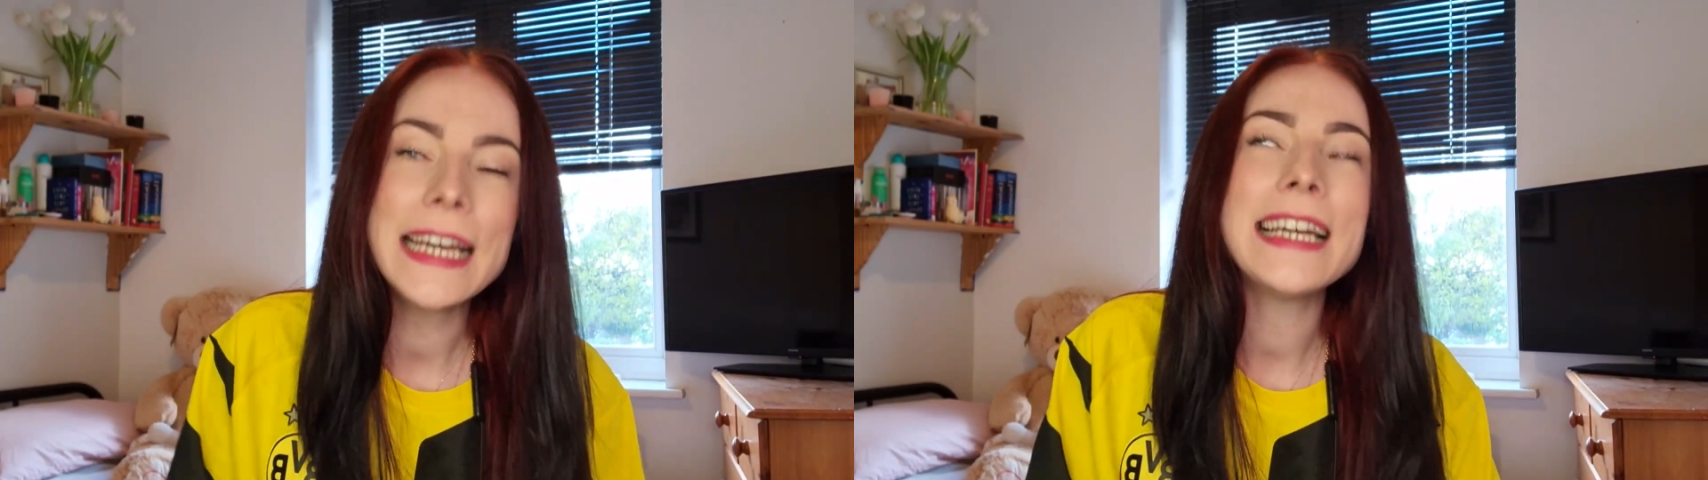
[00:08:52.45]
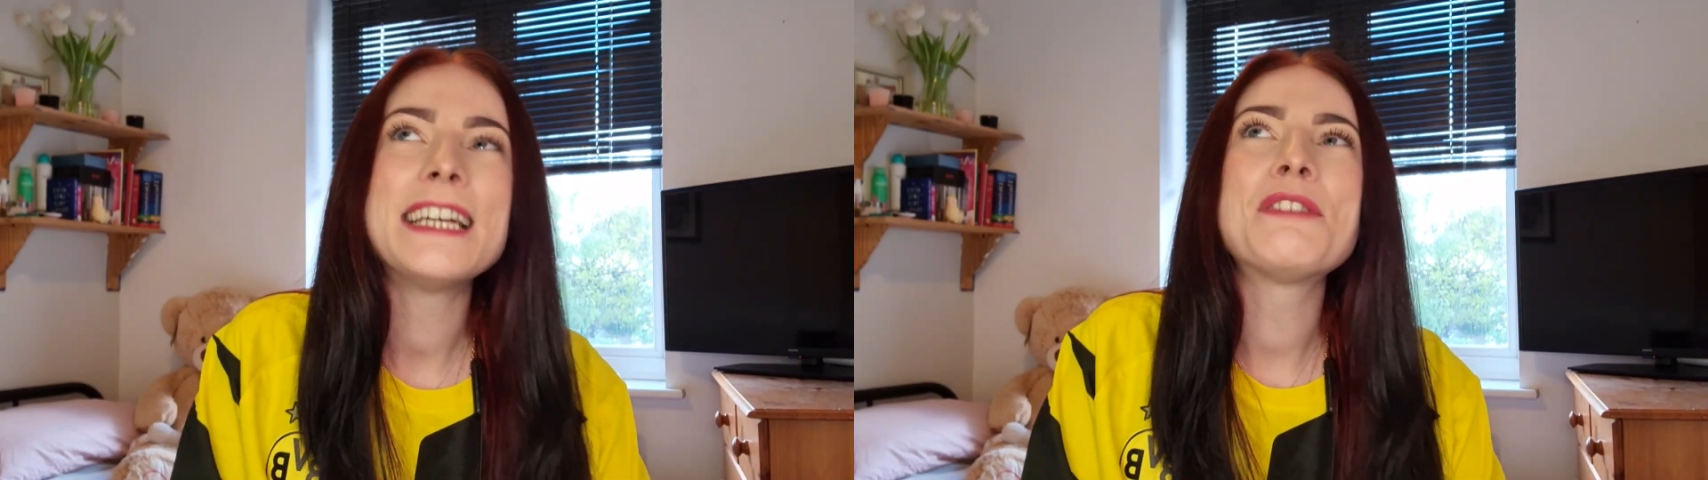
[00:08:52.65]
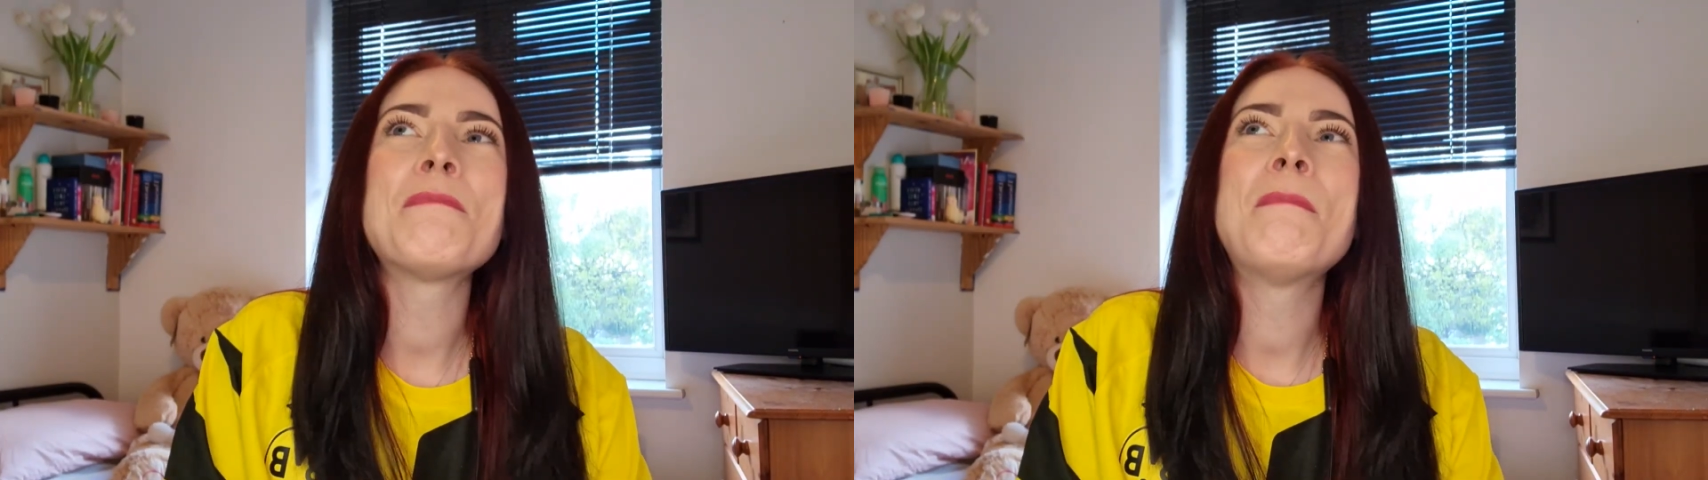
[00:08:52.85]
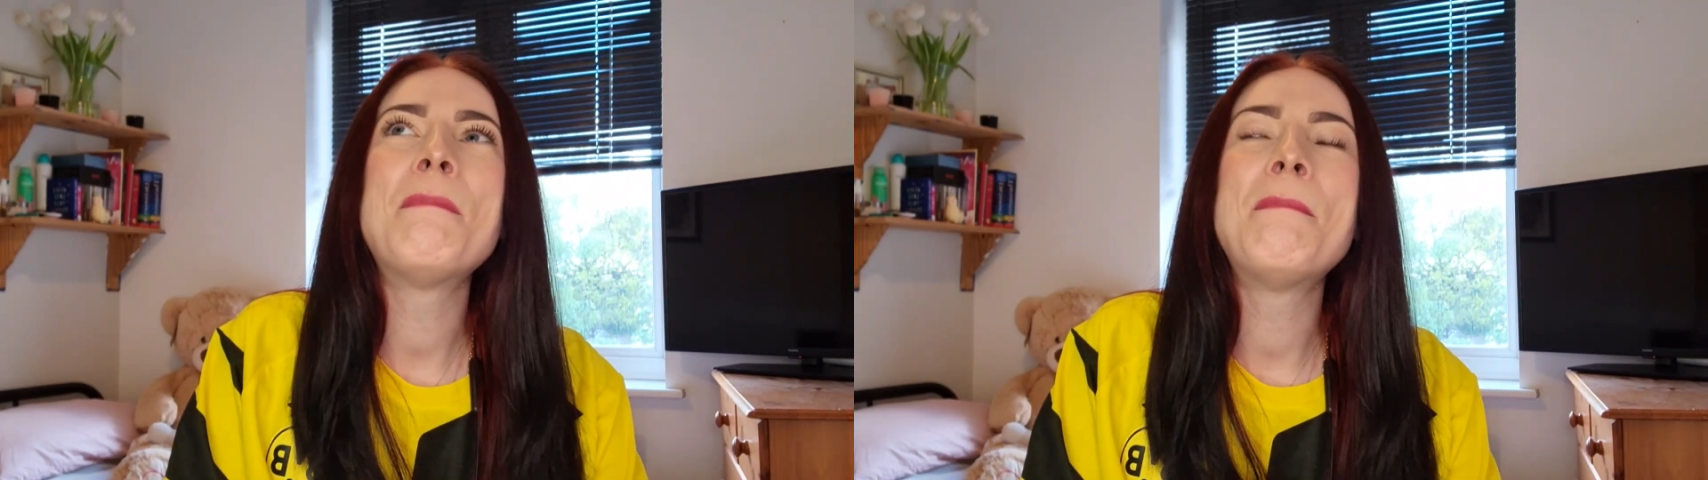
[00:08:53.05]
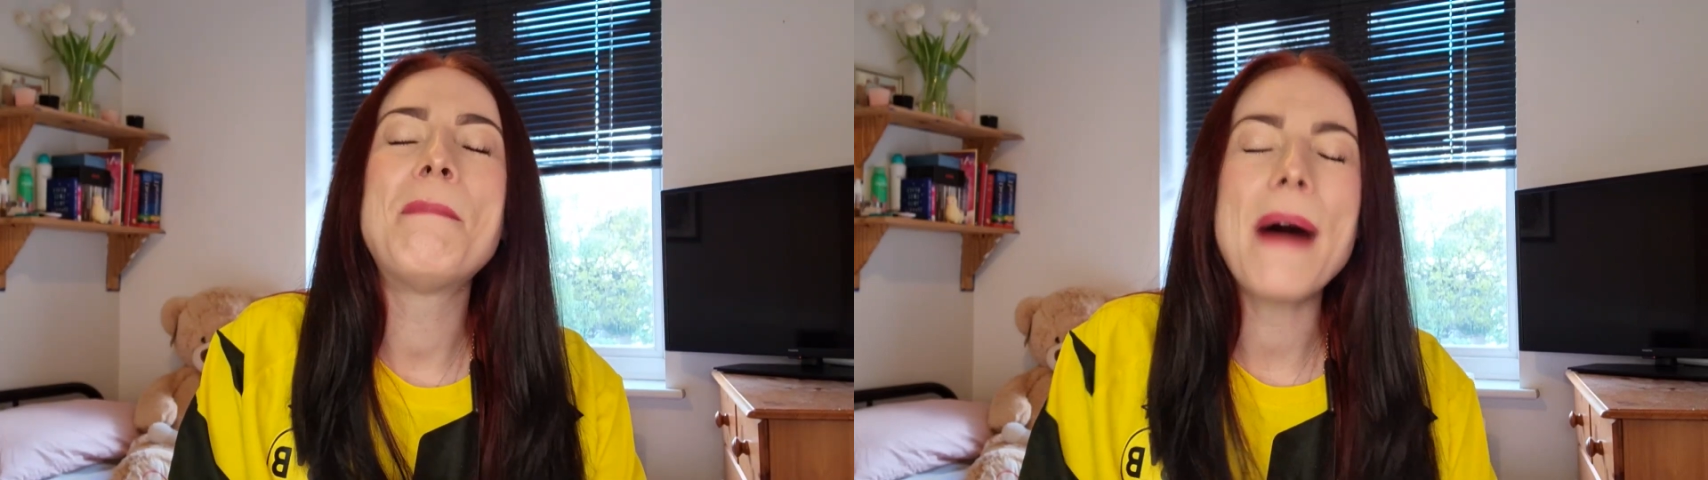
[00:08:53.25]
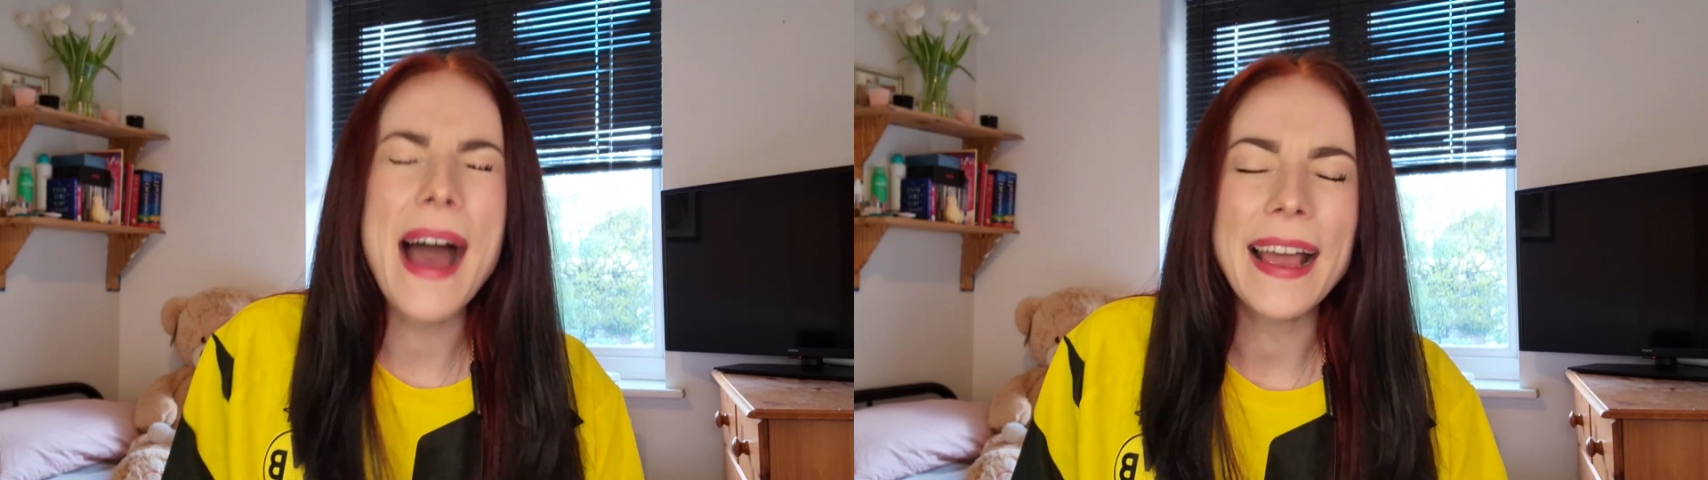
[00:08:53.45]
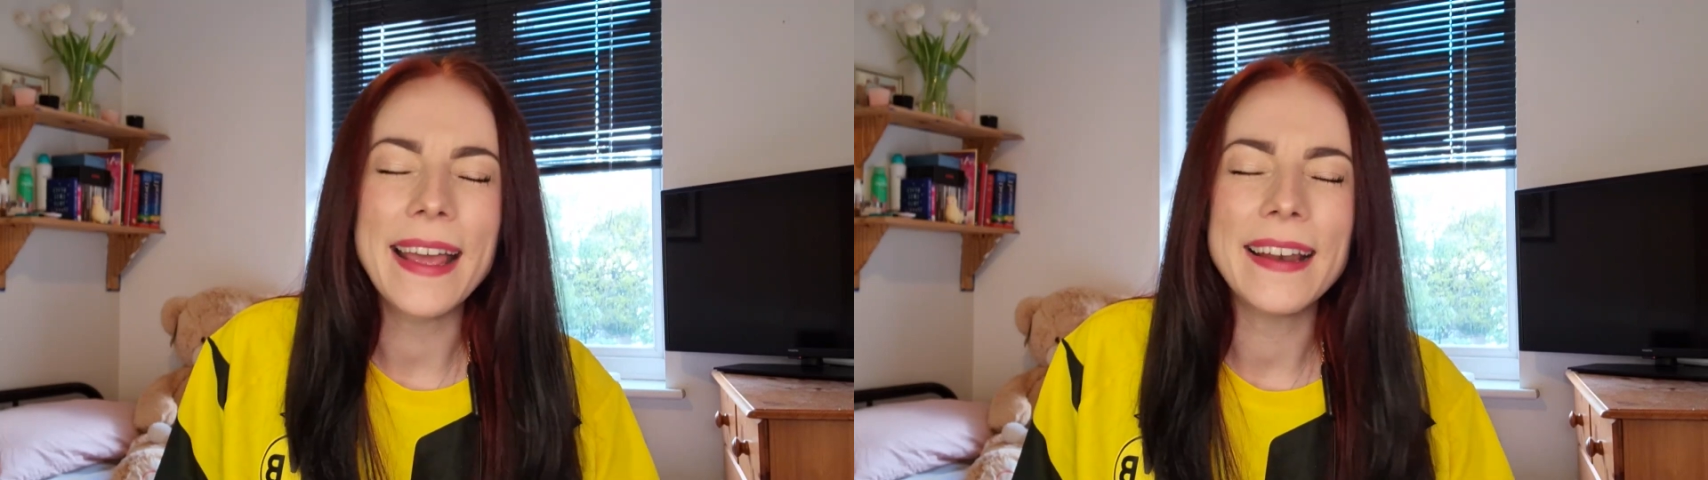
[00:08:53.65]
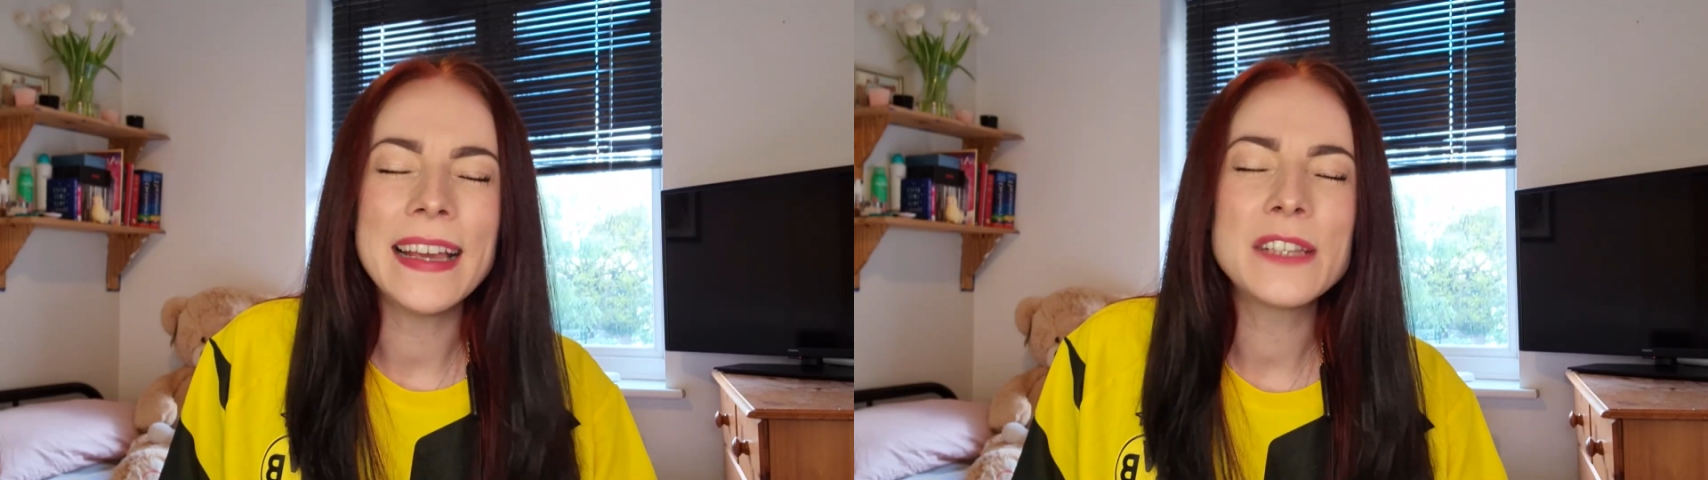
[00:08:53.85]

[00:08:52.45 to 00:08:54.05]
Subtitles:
It is banging.